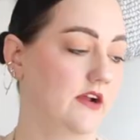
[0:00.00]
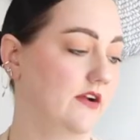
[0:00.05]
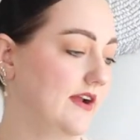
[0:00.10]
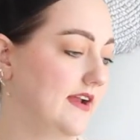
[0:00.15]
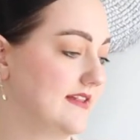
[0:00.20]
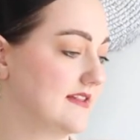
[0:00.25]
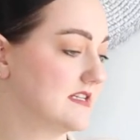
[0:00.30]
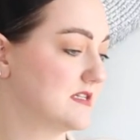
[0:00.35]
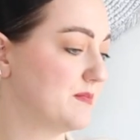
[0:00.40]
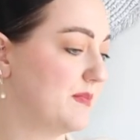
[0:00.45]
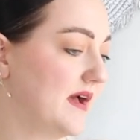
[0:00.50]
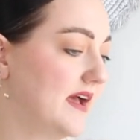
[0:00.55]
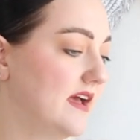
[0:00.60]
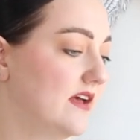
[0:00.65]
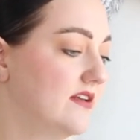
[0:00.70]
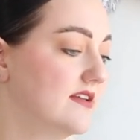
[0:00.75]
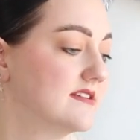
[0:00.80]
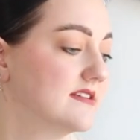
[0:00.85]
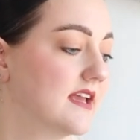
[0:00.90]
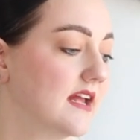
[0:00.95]
All right, this
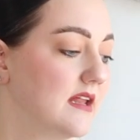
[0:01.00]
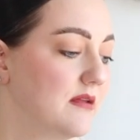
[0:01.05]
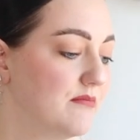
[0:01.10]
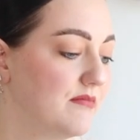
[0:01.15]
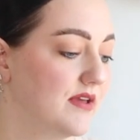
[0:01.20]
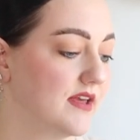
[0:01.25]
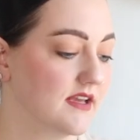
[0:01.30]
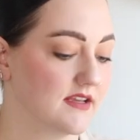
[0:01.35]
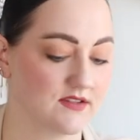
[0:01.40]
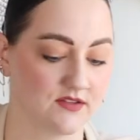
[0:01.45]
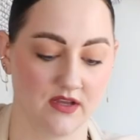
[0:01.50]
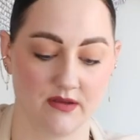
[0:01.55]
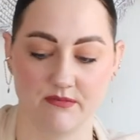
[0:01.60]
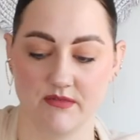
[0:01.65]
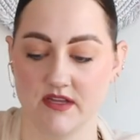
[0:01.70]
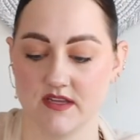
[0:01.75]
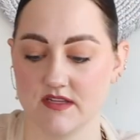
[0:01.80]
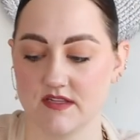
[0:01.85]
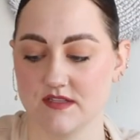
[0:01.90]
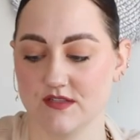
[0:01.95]
pile is getting big, so I'm
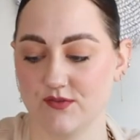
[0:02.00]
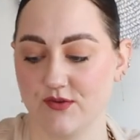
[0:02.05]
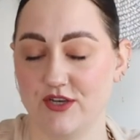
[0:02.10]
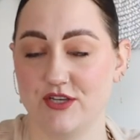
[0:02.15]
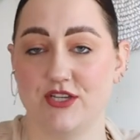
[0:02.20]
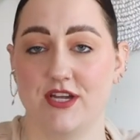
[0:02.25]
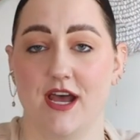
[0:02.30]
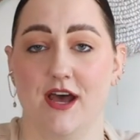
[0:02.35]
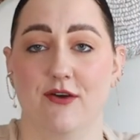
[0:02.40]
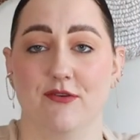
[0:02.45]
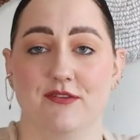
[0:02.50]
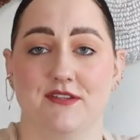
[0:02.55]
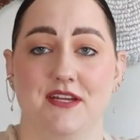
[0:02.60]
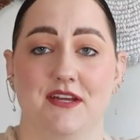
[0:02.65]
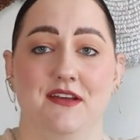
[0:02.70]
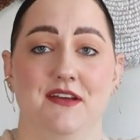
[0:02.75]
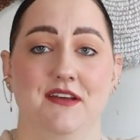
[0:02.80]
gonna switch out